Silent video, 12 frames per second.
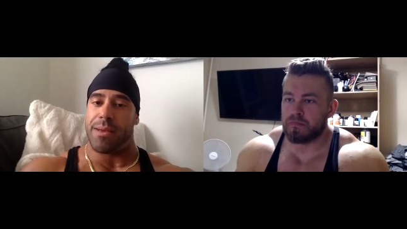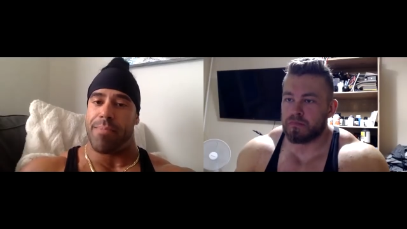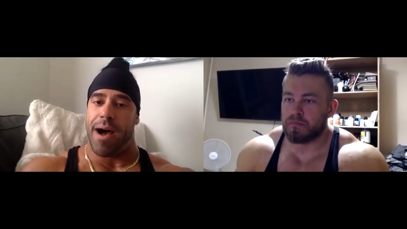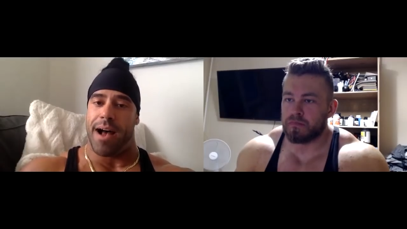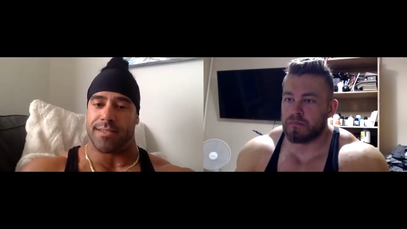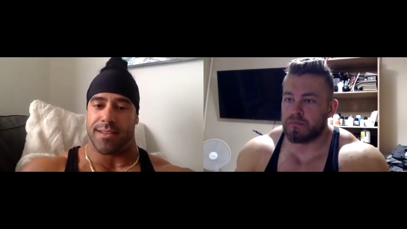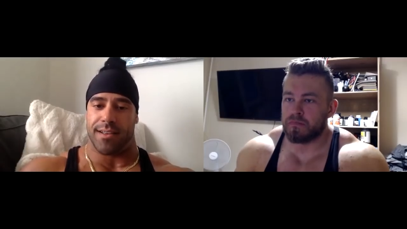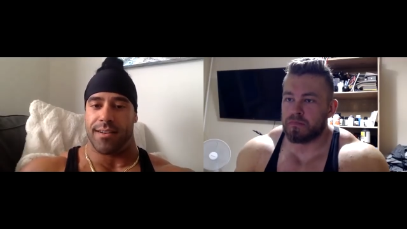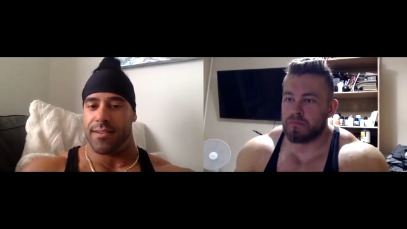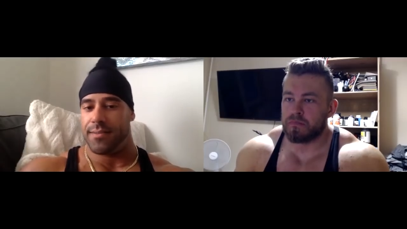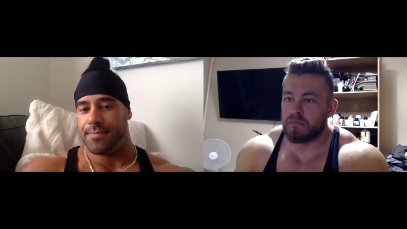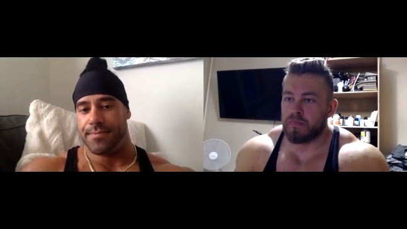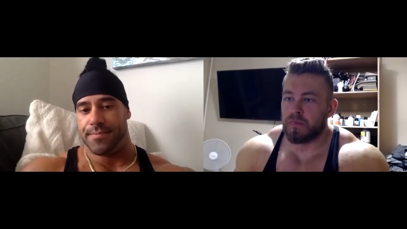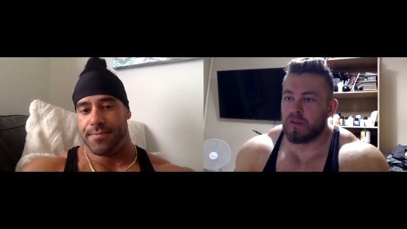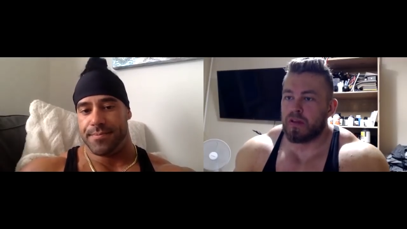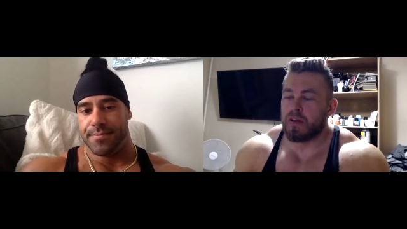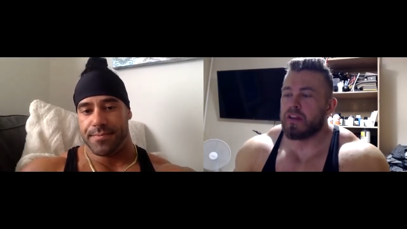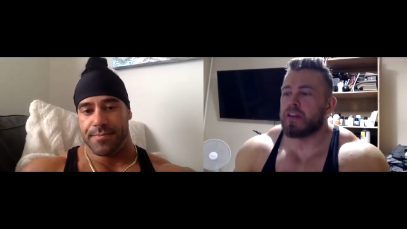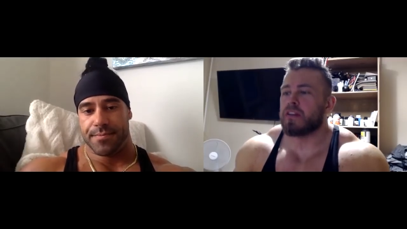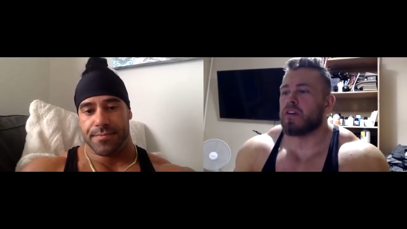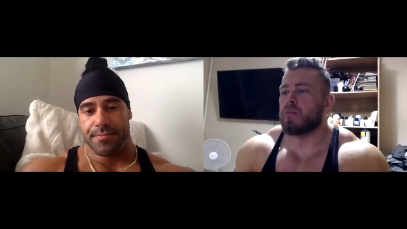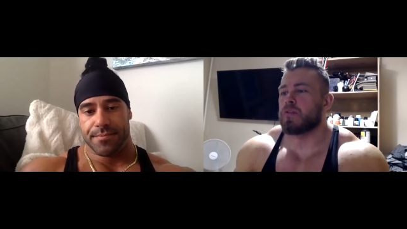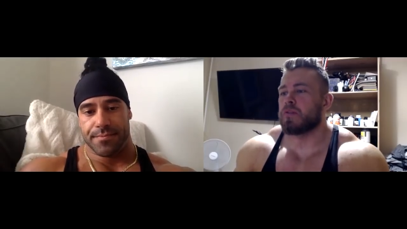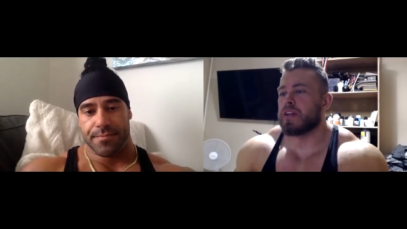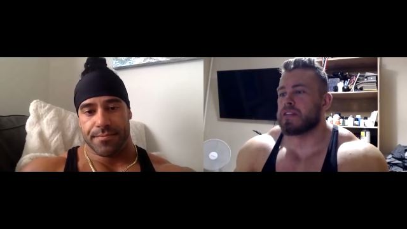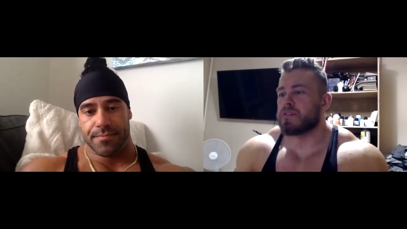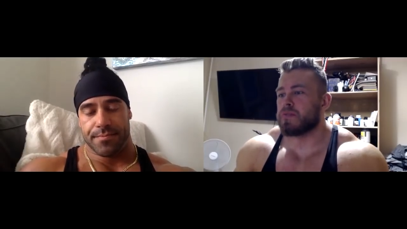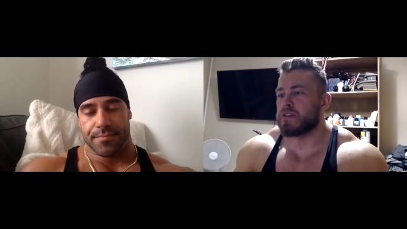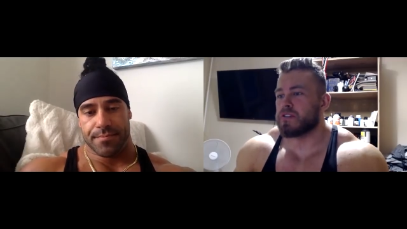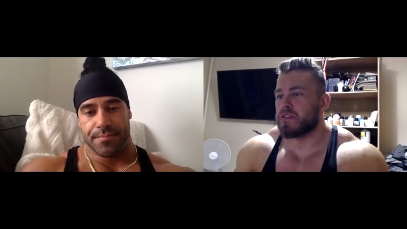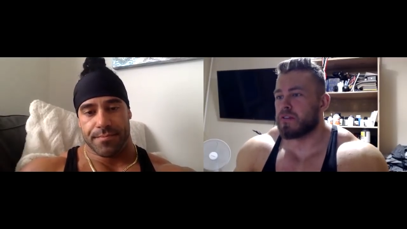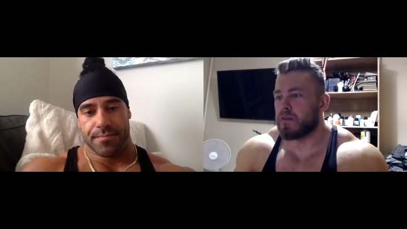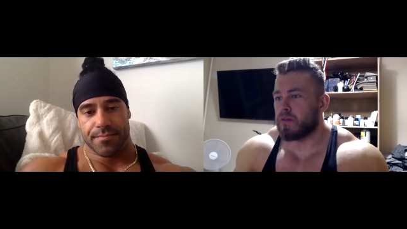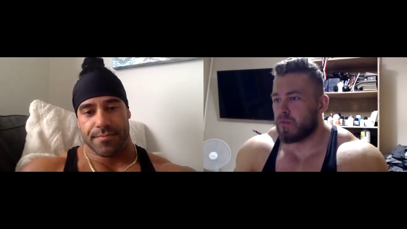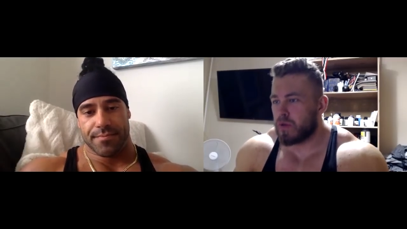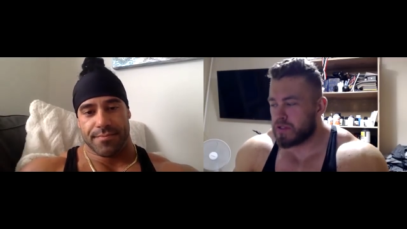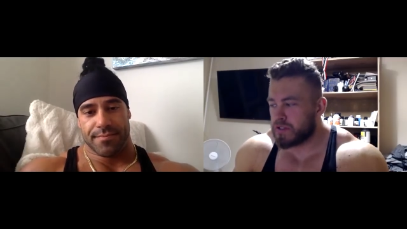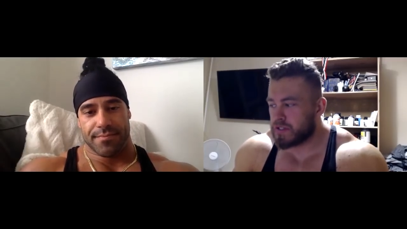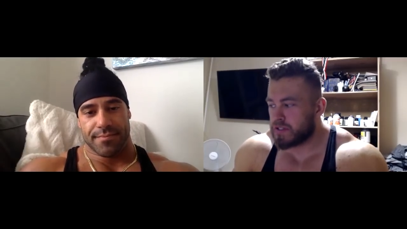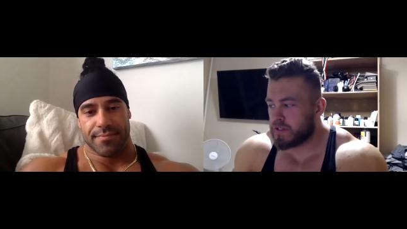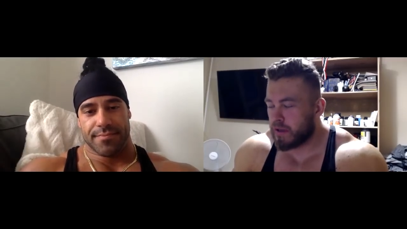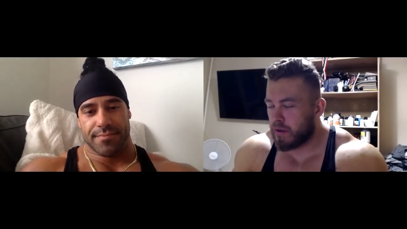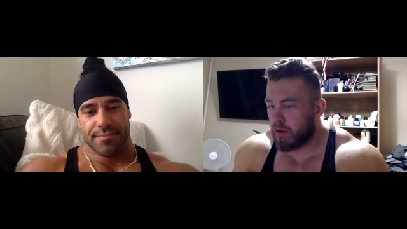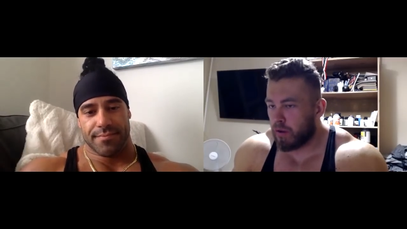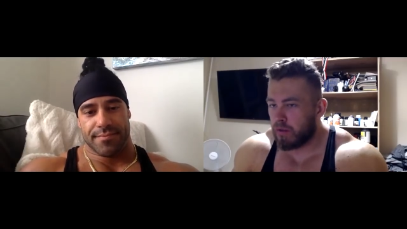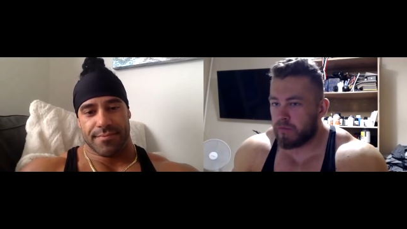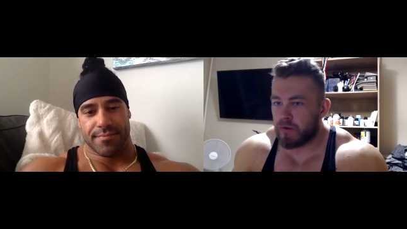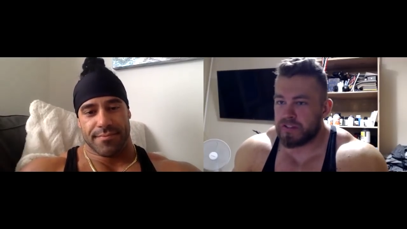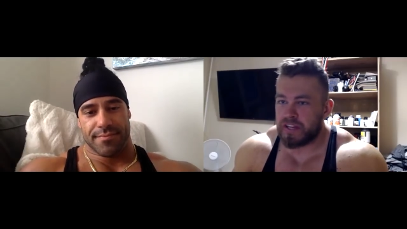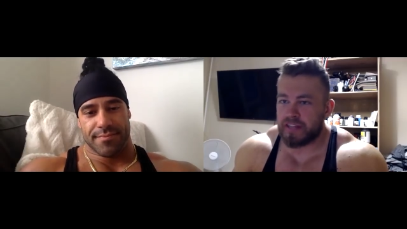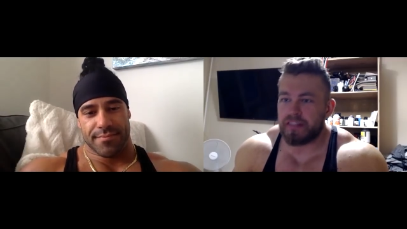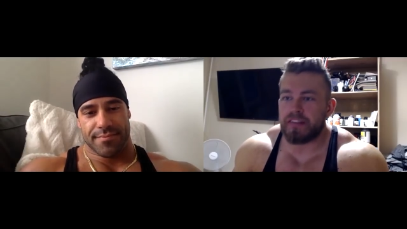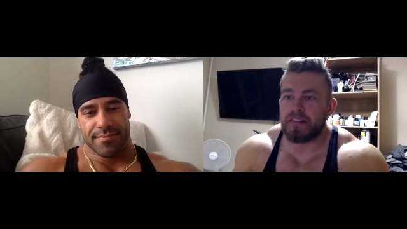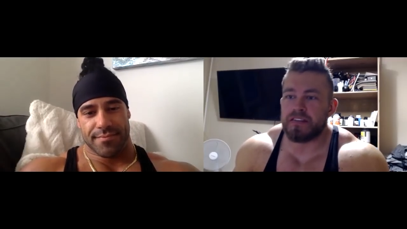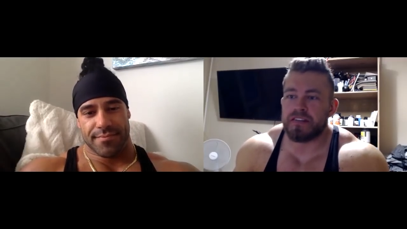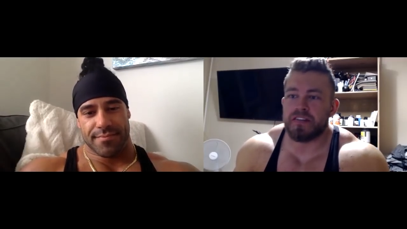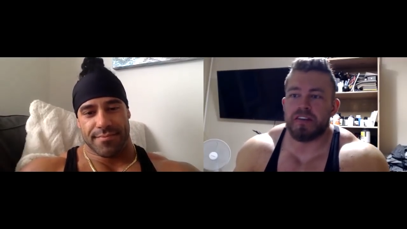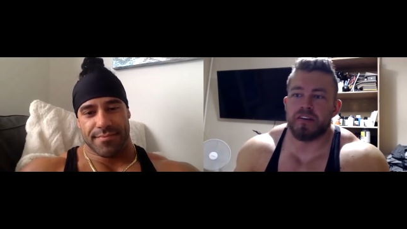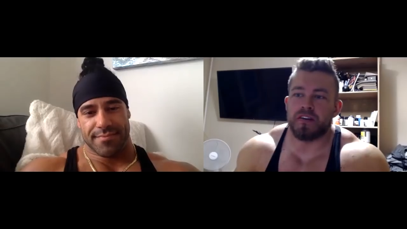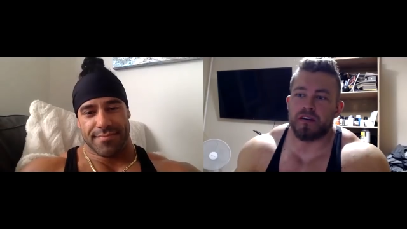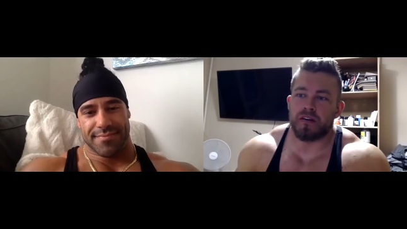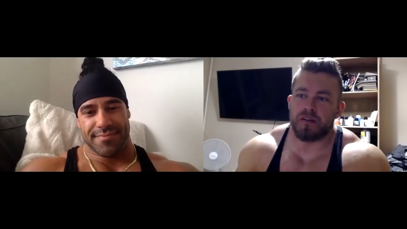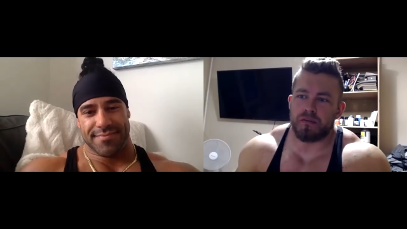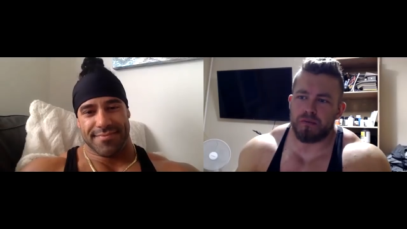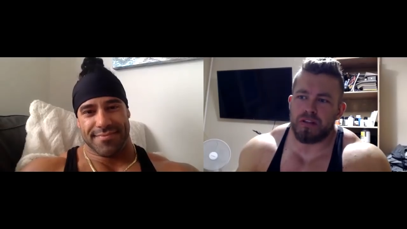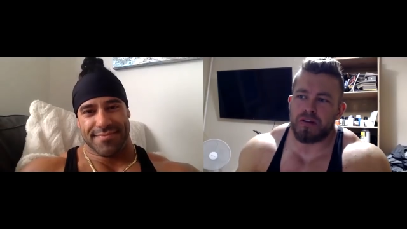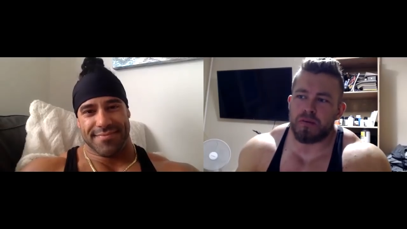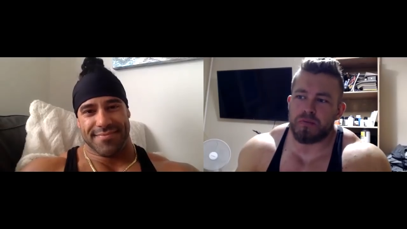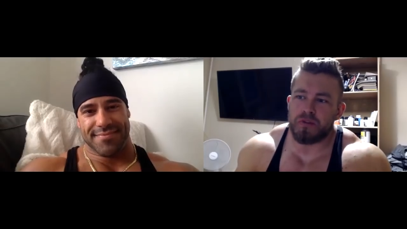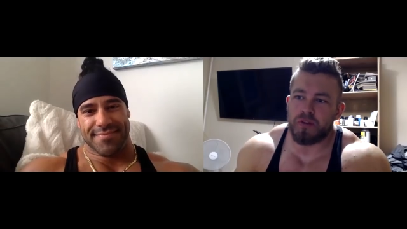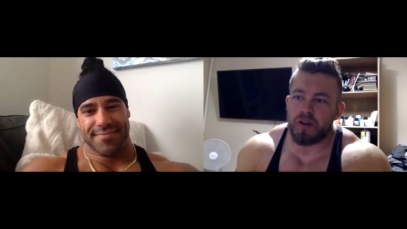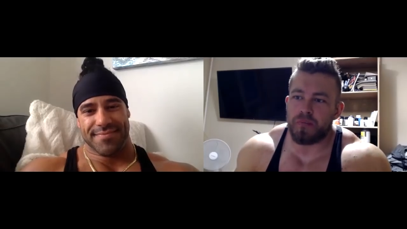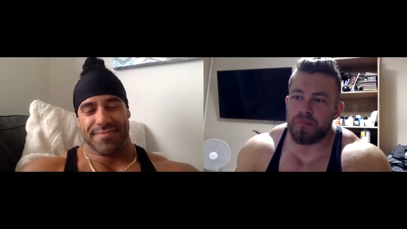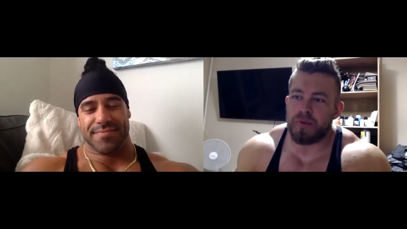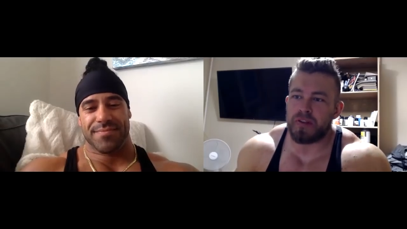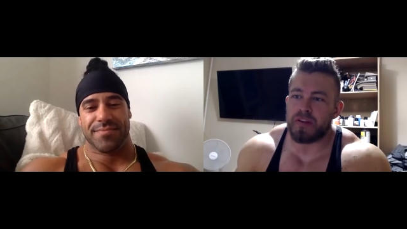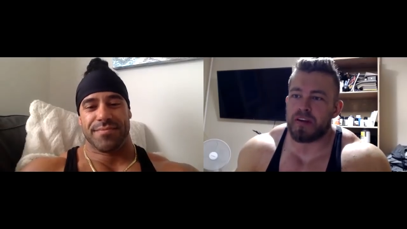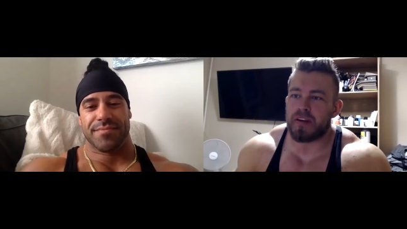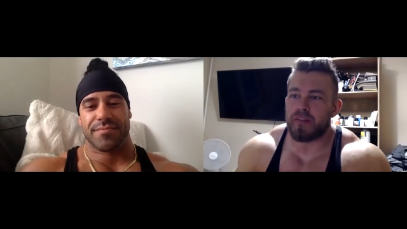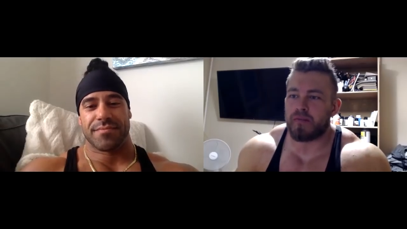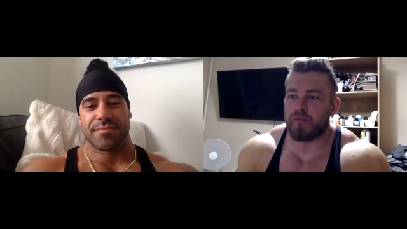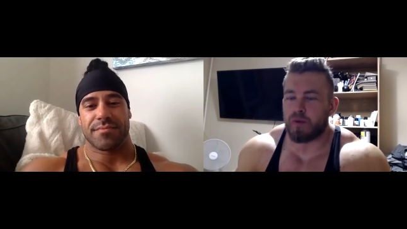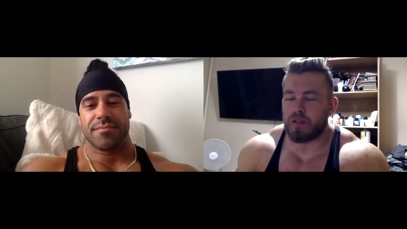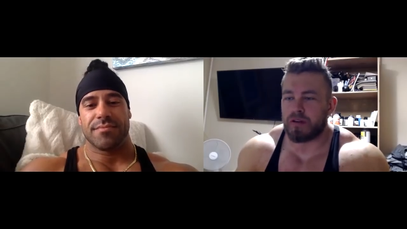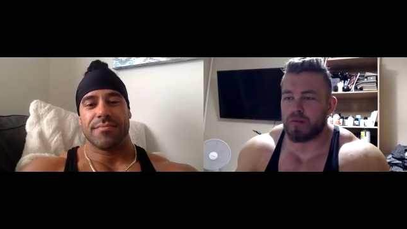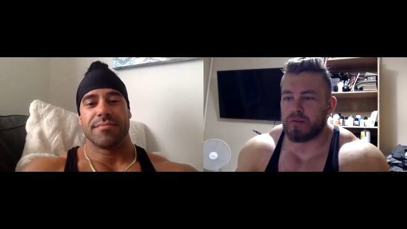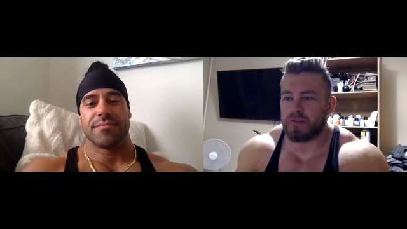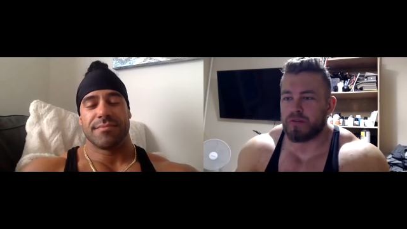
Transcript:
Speaker 1: Boston.
Speaker 2: Yeah, and coming to the last question, what's the goal for Santi this year uh, when it comes to the competing and when it comes to